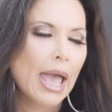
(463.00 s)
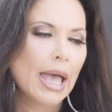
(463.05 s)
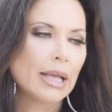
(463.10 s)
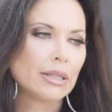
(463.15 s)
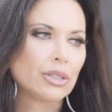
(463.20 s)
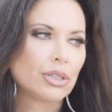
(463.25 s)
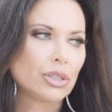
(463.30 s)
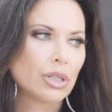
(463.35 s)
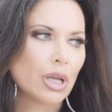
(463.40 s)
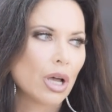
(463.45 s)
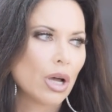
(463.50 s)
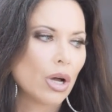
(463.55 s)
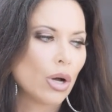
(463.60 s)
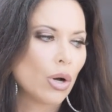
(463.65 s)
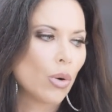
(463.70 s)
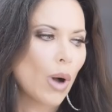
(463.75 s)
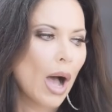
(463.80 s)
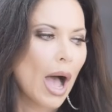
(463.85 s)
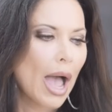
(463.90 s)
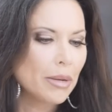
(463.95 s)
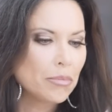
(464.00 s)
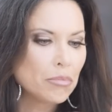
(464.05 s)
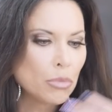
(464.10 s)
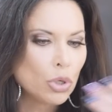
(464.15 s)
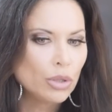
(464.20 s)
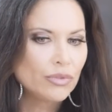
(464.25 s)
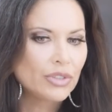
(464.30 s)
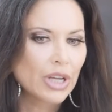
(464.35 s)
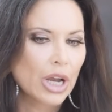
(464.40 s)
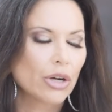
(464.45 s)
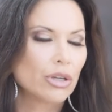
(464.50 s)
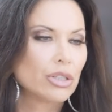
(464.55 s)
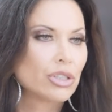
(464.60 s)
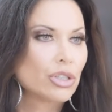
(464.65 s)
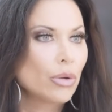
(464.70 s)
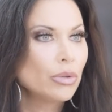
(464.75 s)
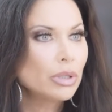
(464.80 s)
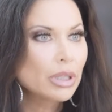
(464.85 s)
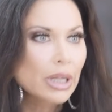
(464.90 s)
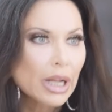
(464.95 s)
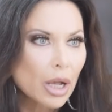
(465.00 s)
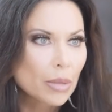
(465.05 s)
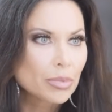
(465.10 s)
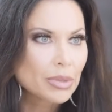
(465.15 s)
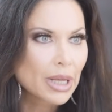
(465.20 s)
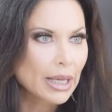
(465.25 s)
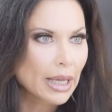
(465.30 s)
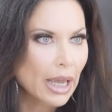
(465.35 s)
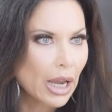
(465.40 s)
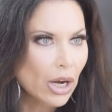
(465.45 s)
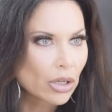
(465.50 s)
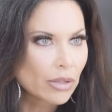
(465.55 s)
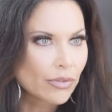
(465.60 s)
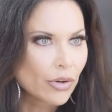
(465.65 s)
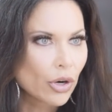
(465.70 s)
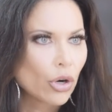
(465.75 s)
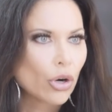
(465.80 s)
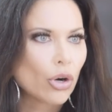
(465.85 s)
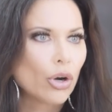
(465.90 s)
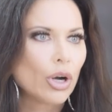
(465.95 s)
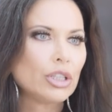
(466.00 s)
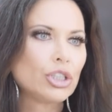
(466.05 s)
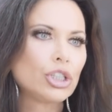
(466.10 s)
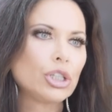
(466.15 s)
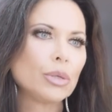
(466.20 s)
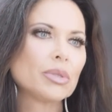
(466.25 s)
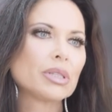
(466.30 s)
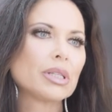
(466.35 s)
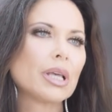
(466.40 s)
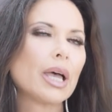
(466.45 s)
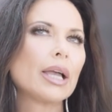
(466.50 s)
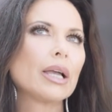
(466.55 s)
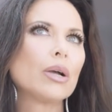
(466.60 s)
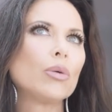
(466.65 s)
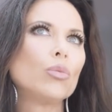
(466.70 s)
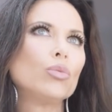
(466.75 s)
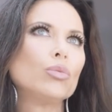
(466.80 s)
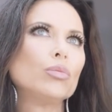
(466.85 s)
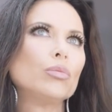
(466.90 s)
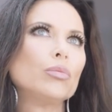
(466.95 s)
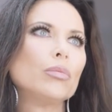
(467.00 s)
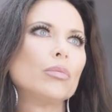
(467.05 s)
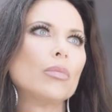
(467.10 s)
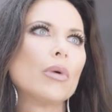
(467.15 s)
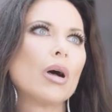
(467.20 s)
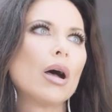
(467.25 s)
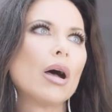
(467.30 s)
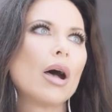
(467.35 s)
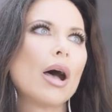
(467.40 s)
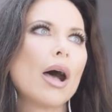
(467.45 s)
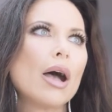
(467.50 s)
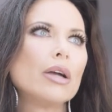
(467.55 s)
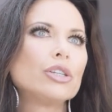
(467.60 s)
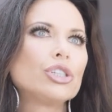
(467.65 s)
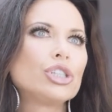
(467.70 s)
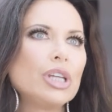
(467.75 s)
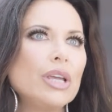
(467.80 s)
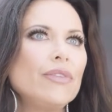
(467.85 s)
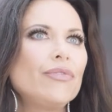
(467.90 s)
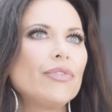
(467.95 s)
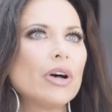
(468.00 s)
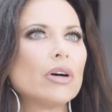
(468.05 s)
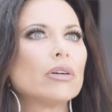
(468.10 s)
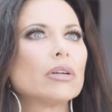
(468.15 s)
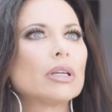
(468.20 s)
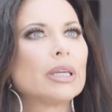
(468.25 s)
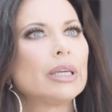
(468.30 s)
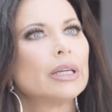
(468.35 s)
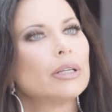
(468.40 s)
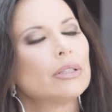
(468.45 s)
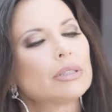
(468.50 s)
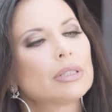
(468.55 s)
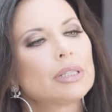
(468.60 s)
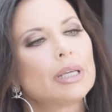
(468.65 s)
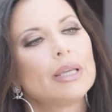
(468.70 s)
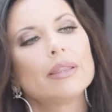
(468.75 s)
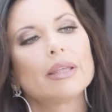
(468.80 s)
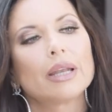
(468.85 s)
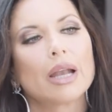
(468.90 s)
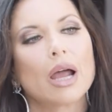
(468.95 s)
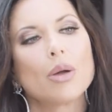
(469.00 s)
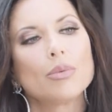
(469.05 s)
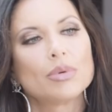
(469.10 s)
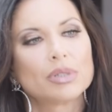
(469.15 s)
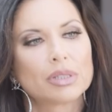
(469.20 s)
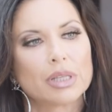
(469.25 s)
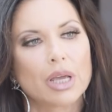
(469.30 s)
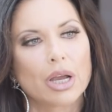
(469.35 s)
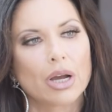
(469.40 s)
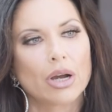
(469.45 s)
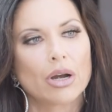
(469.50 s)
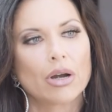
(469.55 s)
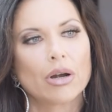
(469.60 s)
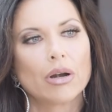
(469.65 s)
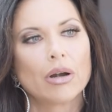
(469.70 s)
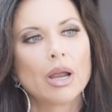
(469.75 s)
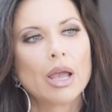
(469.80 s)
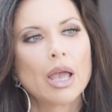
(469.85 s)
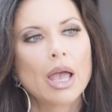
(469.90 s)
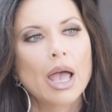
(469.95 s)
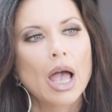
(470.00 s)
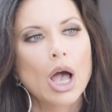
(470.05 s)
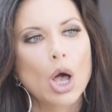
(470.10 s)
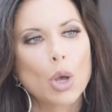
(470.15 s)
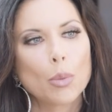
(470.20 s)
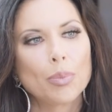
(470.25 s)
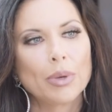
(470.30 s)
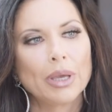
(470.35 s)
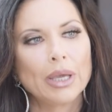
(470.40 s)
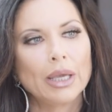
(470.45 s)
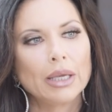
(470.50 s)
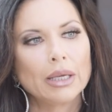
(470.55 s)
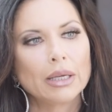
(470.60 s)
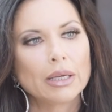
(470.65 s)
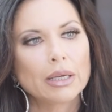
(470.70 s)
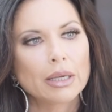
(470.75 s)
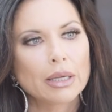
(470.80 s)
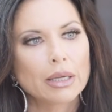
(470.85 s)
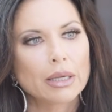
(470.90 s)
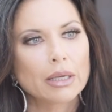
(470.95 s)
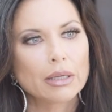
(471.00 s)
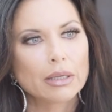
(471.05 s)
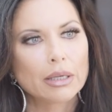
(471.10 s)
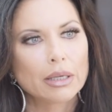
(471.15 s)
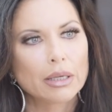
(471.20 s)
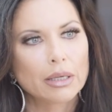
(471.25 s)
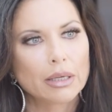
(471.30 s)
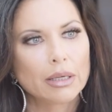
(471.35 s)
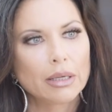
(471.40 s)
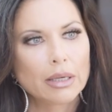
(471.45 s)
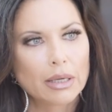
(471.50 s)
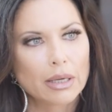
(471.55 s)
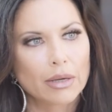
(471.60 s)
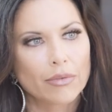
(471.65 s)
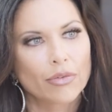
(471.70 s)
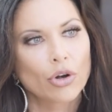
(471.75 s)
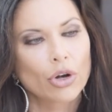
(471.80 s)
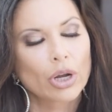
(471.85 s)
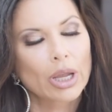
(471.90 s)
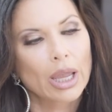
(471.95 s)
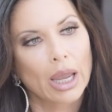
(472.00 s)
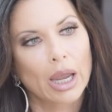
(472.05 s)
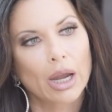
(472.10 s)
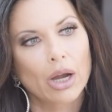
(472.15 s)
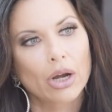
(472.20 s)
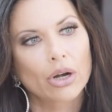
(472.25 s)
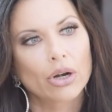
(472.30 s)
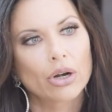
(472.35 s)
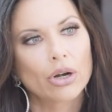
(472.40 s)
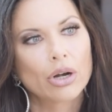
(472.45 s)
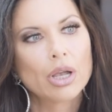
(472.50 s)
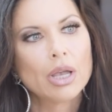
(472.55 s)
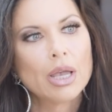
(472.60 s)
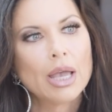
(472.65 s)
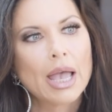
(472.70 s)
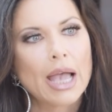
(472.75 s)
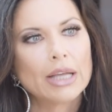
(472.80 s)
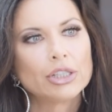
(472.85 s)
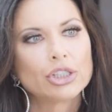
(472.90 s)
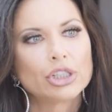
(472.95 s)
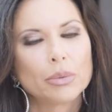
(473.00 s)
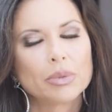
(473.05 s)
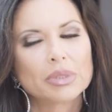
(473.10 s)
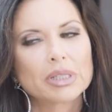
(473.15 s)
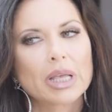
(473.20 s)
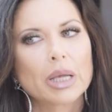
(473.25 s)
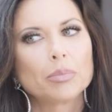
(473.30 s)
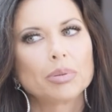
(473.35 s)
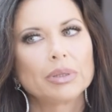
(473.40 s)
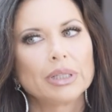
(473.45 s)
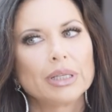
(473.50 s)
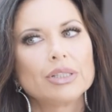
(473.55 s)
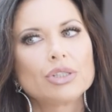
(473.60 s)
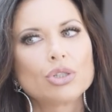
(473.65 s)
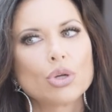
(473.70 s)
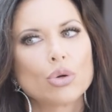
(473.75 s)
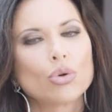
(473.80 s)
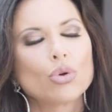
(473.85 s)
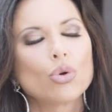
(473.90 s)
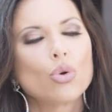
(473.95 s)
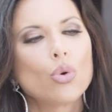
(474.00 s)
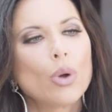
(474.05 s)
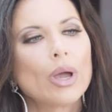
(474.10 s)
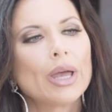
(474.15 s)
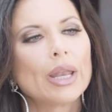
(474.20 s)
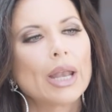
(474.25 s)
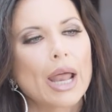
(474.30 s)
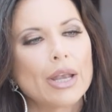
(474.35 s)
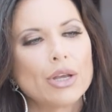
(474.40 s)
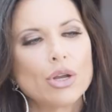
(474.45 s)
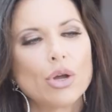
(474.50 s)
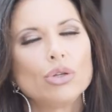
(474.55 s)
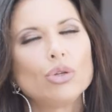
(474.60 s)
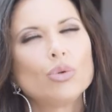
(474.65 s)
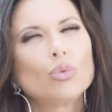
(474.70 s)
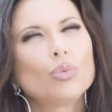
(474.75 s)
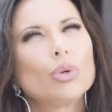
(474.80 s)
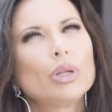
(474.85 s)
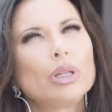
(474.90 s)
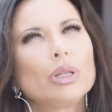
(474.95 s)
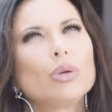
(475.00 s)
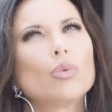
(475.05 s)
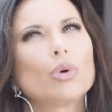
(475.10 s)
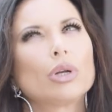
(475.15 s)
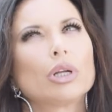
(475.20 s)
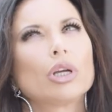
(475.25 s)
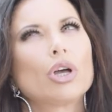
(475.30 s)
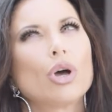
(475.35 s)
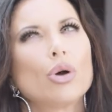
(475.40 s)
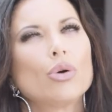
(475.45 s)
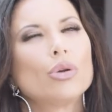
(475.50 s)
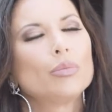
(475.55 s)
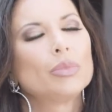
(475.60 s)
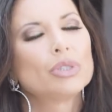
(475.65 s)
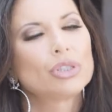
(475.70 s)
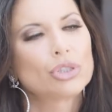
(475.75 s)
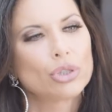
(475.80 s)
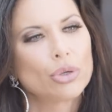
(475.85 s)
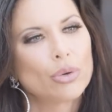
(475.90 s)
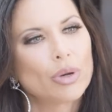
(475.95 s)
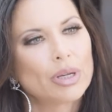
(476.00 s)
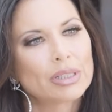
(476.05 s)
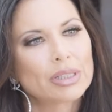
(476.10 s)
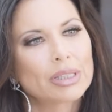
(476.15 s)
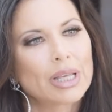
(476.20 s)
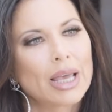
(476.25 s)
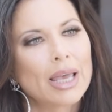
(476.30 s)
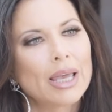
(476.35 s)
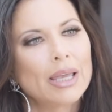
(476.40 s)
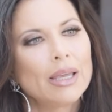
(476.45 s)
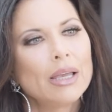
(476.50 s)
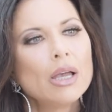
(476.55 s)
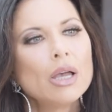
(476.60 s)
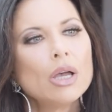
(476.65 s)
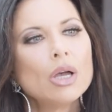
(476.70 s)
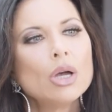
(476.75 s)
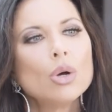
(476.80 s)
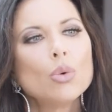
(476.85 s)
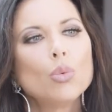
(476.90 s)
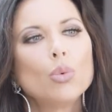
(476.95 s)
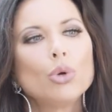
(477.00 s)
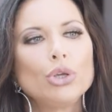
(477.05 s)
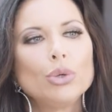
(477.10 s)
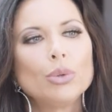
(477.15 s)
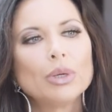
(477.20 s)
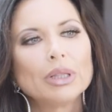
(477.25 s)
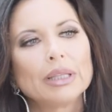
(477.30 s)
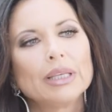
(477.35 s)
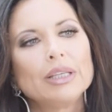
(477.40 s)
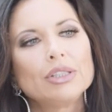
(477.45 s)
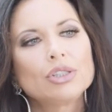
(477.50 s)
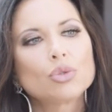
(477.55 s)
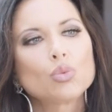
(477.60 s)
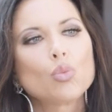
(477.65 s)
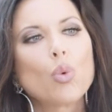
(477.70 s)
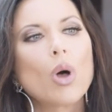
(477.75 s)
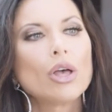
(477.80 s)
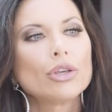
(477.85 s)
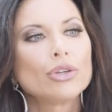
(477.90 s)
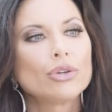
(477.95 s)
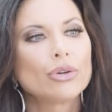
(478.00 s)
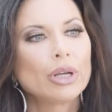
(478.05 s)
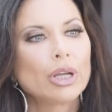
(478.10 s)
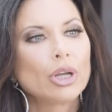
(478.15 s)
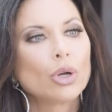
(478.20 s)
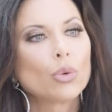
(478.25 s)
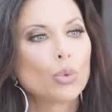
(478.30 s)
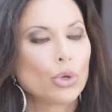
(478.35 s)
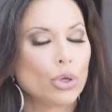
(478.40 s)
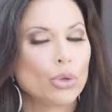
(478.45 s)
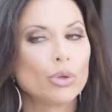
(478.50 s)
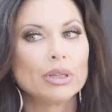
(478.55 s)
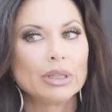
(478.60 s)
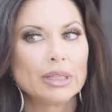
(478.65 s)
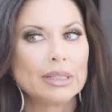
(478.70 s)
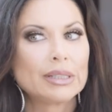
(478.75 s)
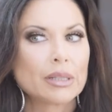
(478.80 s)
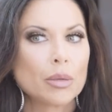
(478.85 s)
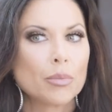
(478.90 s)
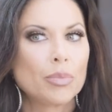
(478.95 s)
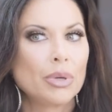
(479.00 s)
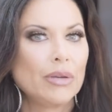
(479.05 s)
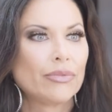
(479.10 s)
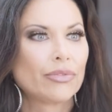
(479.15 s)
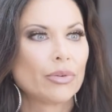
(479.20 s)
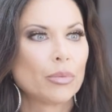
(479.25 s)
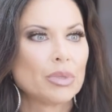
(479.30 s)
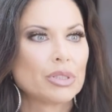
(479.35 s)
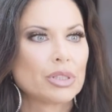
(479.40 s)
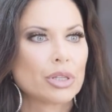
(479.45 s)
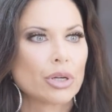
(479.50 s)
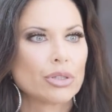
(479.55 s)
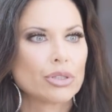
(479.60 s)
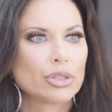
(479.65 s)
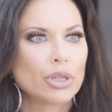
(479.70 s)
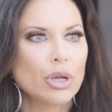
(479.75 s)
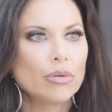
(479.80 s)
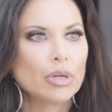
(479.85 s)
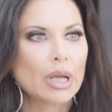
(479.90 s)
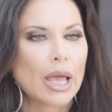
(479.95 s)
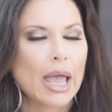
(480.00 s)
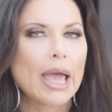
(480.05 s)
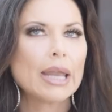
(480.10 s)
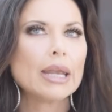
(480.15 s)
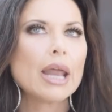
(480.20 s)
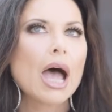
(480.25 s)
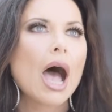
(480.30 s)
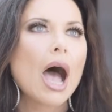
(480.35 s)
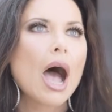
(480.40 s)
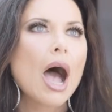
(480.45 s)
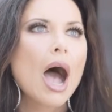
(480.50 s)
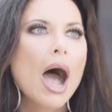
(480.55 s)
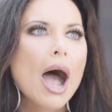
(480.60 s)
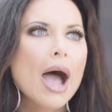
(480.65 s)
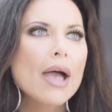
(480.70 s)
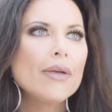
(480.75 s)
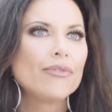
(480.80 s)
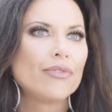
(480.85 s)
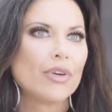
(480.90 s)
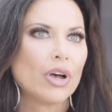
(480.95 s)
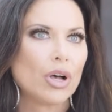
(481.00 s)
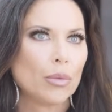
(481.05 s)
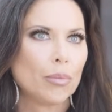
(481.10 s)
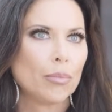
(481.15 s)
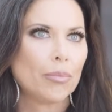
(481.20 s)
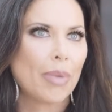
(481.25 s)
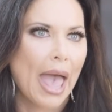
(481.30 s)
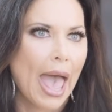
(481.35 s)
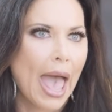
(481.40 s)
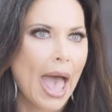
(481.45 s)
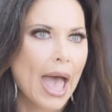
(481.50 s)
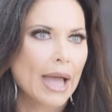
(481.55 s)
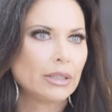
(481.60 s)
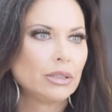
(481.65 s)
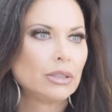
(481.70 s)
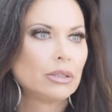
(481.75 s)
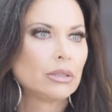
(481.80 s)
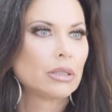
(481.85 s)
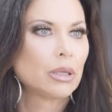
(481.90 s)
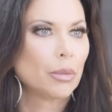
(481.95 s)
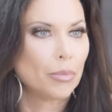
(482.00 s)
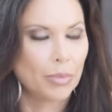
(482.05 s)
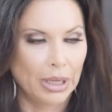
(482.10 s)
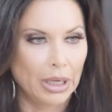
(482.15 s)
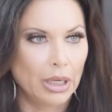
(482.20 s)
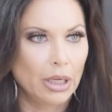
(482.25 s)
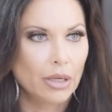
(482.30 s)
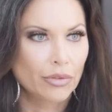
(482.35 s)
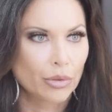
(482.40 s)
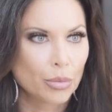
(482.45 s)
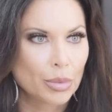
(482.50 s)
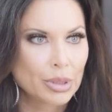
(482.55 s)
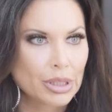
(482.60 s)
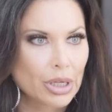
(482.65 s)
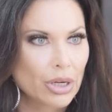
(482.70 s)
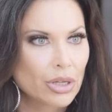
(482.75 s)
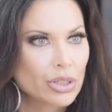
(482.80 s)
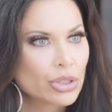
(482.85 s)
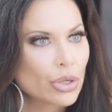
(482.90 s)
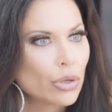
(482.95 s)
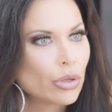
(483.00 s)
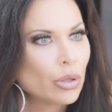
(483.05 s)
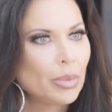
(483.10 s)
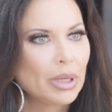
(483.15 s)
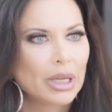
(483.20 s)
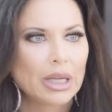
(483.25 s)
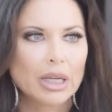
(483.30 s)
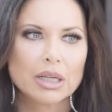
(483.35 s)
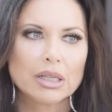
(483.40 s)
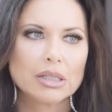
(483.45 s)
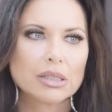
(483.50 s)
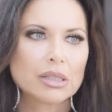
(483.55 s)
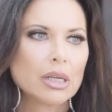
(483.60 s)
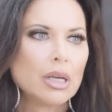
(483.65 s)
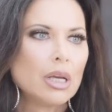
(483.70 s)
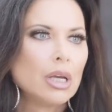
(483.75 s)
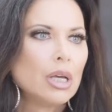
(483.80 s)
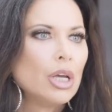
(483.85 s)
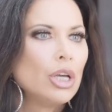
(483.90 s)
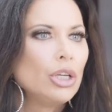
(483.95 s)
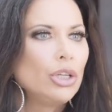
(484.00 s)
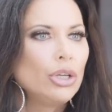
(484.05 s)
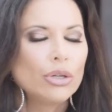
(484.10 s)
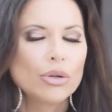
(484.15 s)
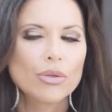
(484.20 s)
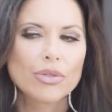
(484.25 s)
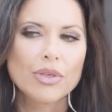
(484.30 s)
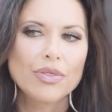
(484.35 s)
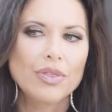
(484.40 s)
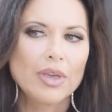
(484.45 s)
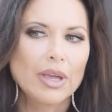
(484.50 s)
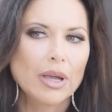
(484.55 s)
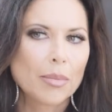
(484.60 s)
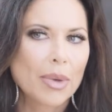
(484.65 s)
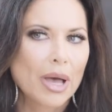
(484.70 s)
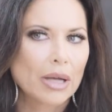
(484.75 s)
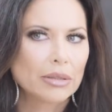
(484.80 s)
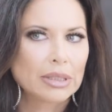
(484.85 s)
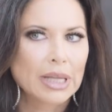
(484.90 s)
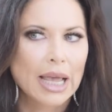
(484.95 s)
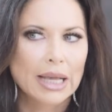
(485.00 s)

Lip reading: And so I'd moved to Arizona to help take care of her, and she was like, she felt guilty that I was there helping give her care. And she was like, please don't quit. I know you really want to go to Miss USA. Will you at least, while you're here, will you at least compete for Miss Arizona? And I felt bad competing for Miss Arizona because, you know, the thing about